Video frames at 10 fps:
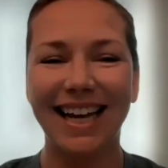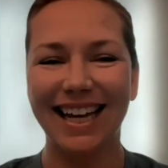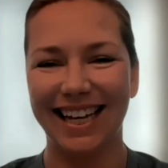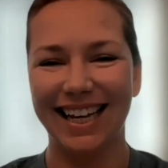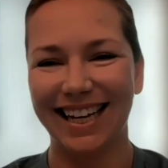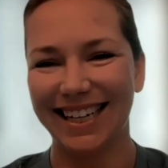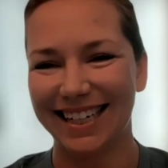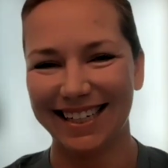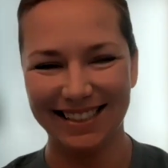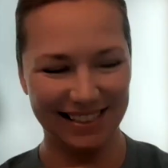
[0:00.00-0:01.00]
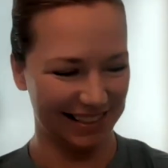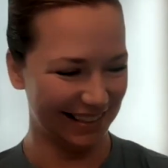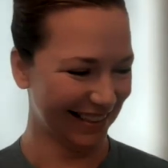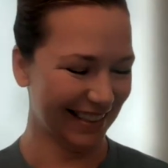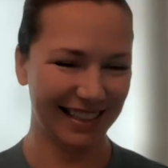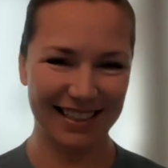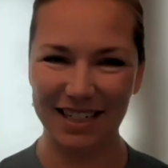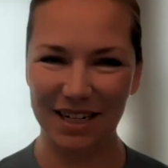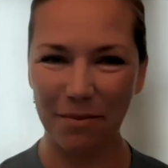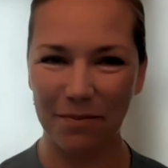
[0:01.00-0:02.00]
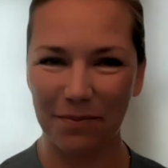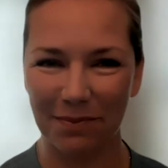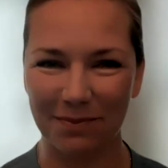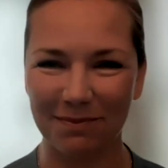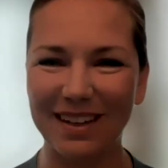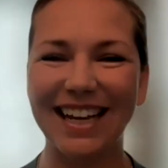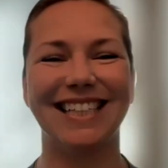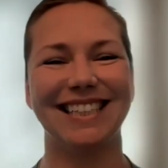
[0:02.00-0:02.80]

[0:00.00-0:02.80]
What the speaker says: Um, okay, maybe a little bit too dramatic, but